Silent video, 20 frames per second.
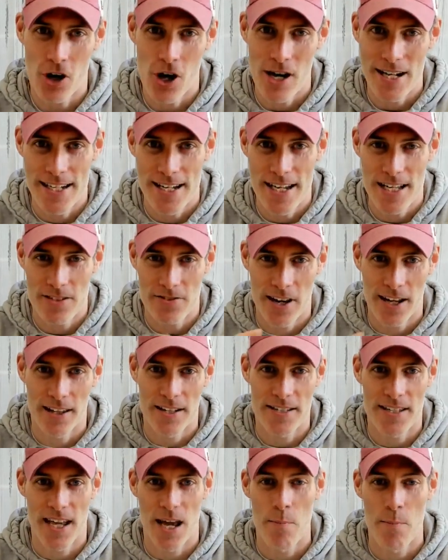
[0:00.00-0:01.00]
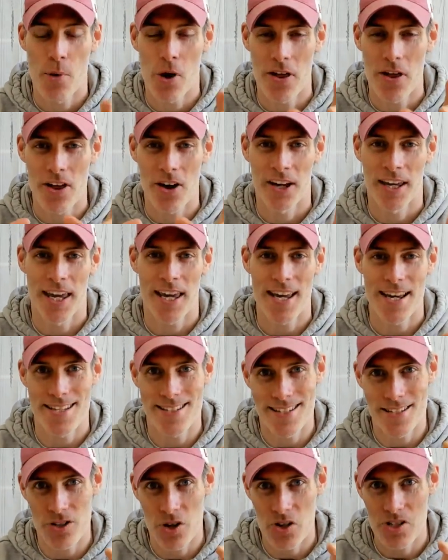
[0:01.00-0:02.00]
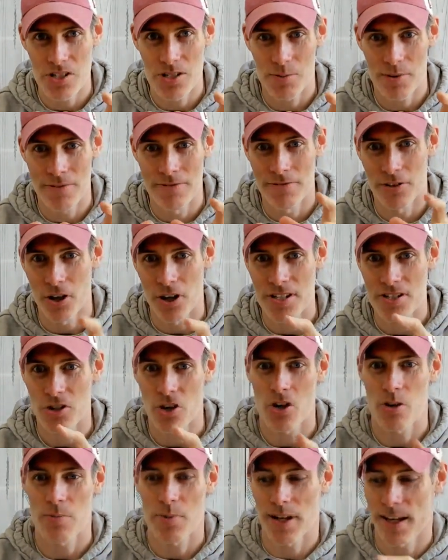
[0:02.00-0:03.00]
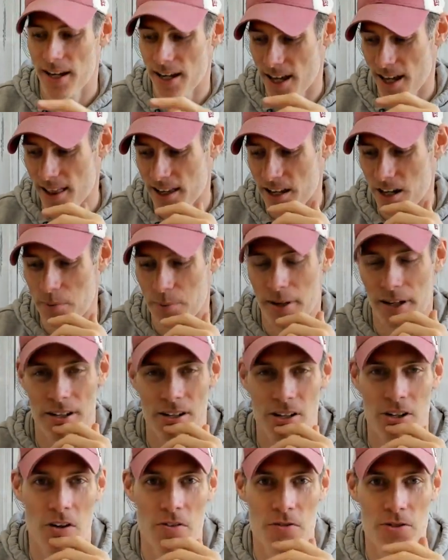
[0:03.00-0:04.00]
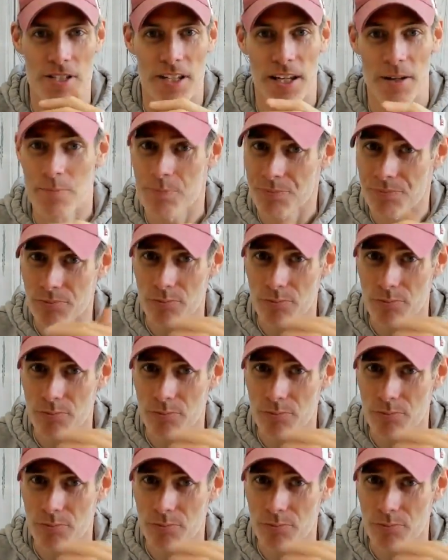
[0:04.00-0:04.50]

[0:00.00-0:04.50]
ideas are endless here, but the key is it's got to be fun. It's got to be a little bit novelty.